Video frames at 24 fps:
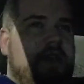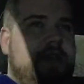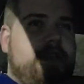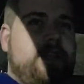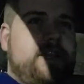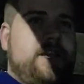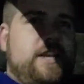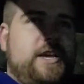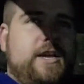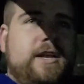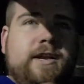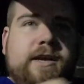
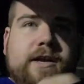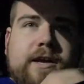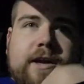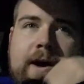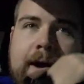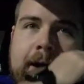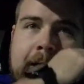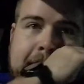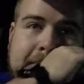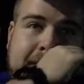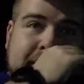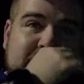And then it
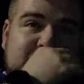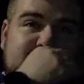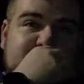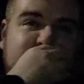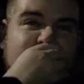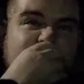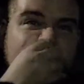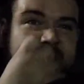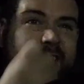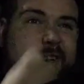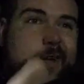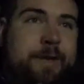kind of
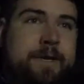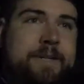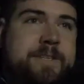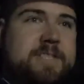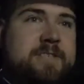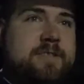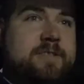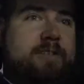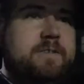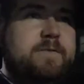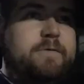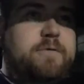turned
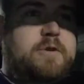into,